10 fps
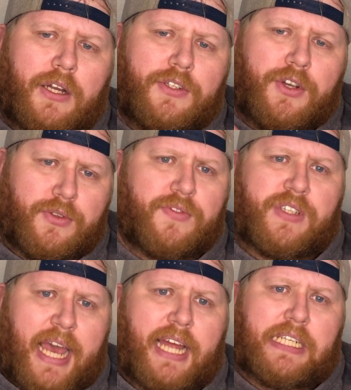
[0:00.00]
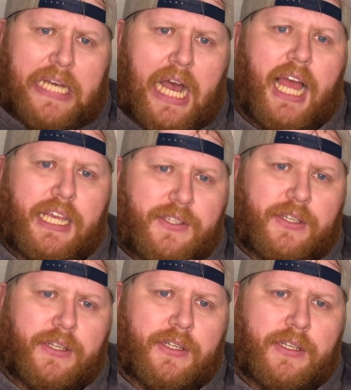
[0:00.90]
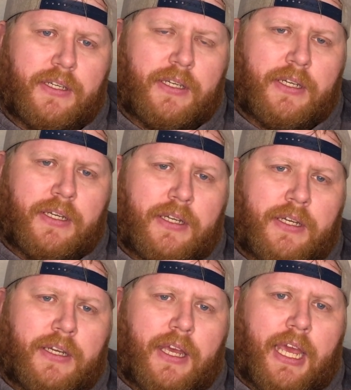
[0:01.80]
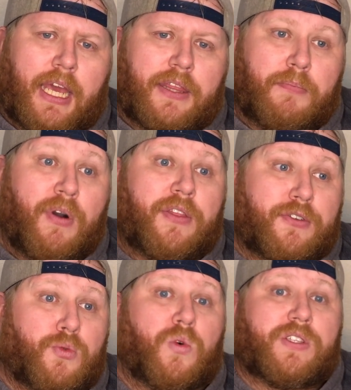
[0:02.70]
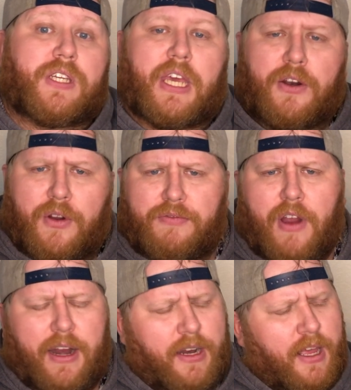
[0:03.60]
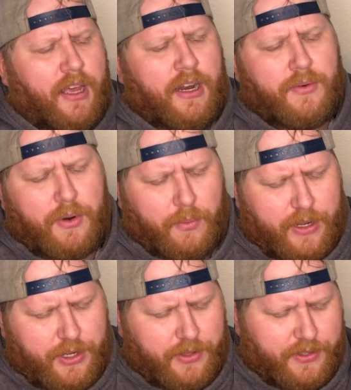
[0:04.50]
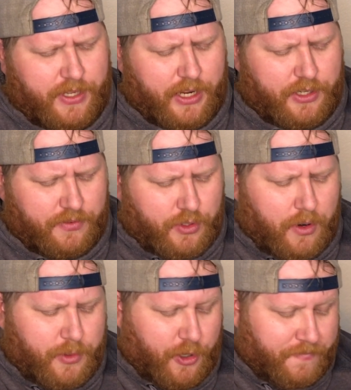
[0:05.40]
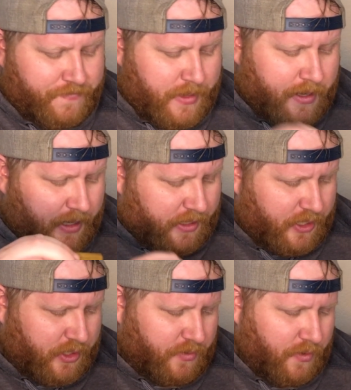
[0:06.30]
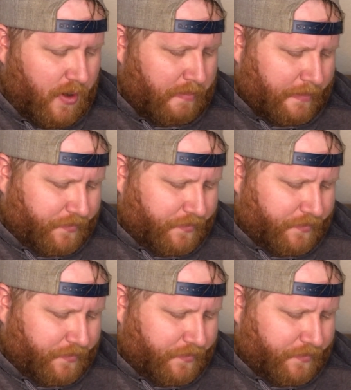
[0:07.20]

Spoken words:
Joseph's dad dies, and the brothers once again are afraid. And I want to read you this section of scripture. And this is from